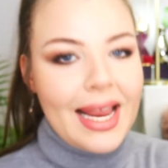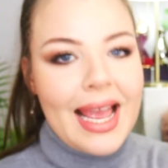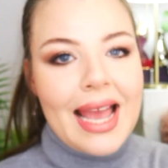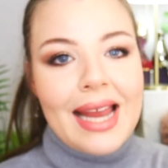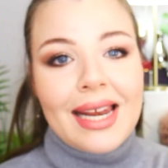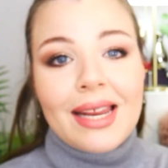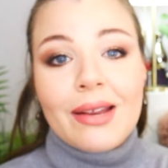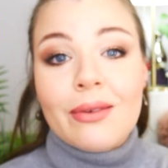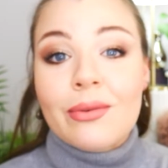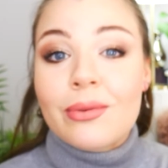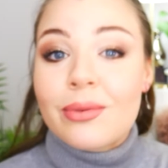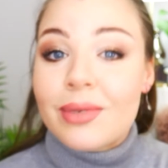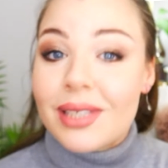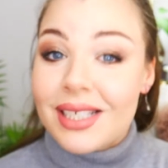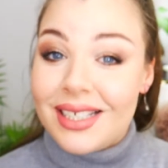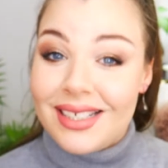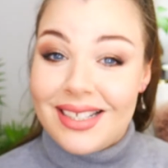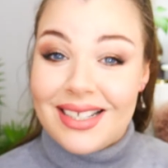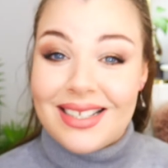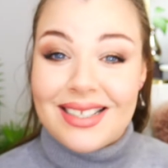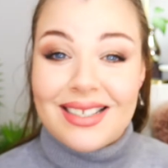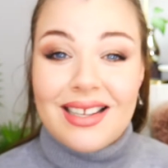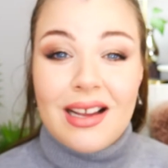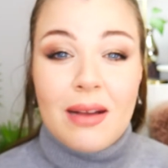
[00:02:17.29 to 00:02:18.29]
and it really
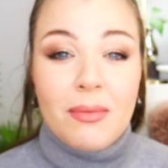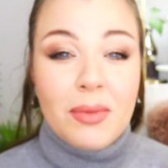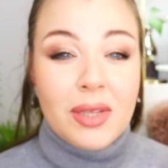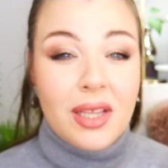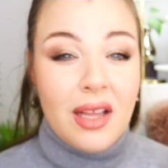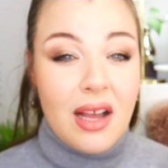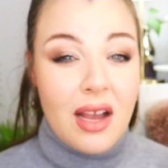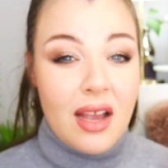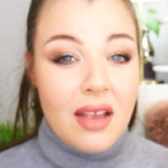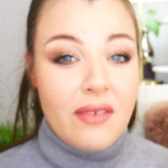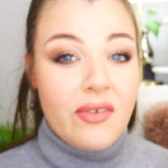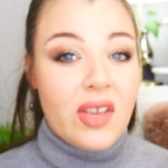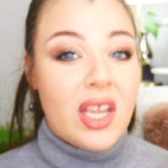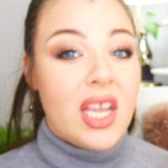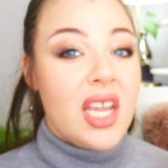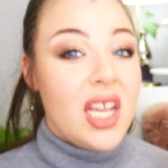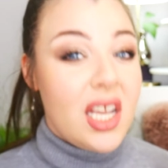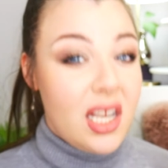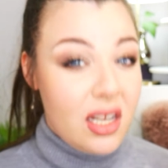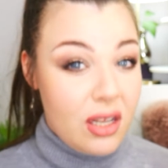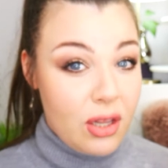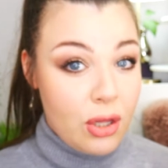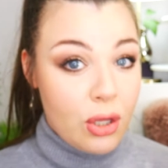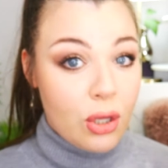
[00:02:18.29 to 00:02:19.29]
does come alive
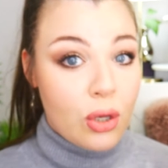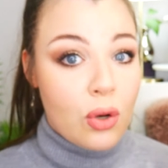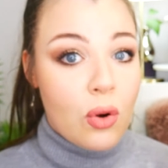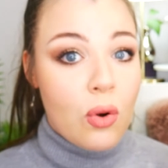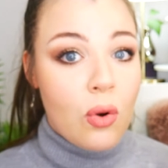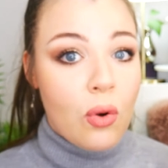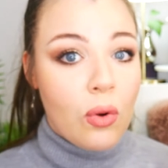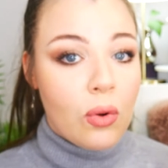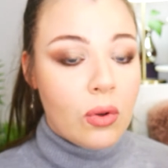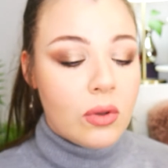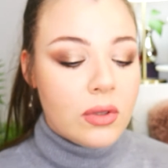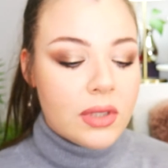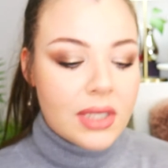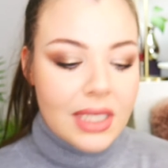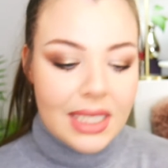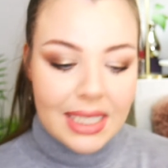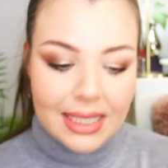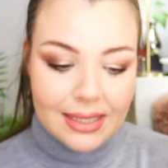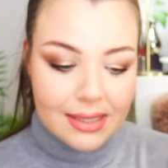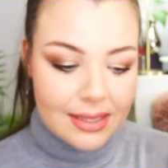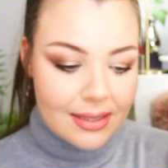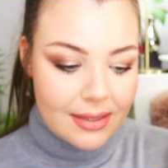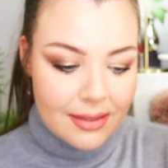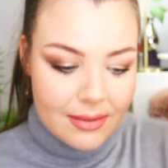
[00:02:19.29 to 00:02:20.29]
in the cold.
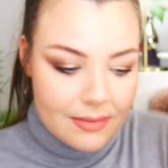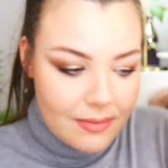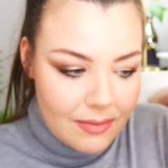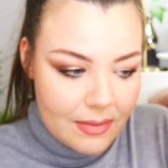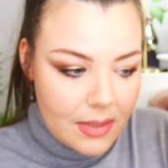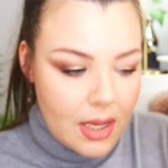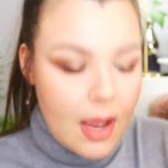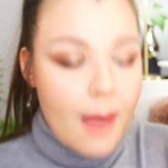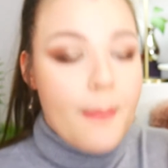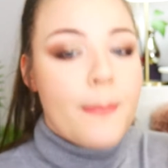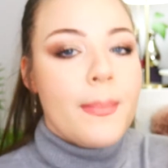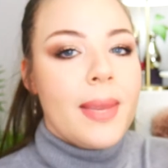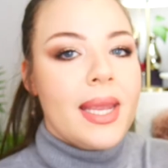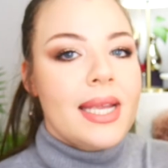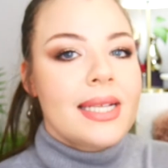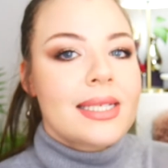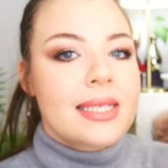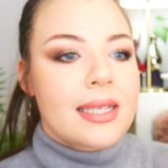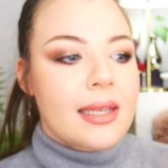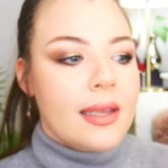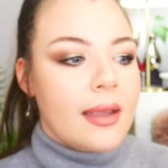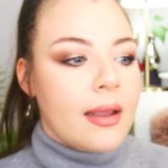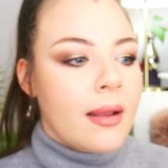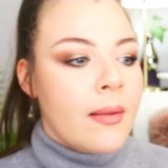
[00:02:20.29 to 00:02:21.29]
It's
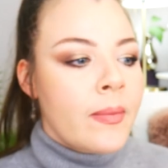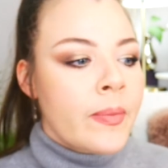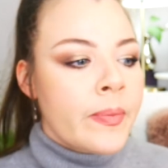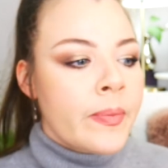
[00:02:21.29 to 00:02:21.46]
amazing.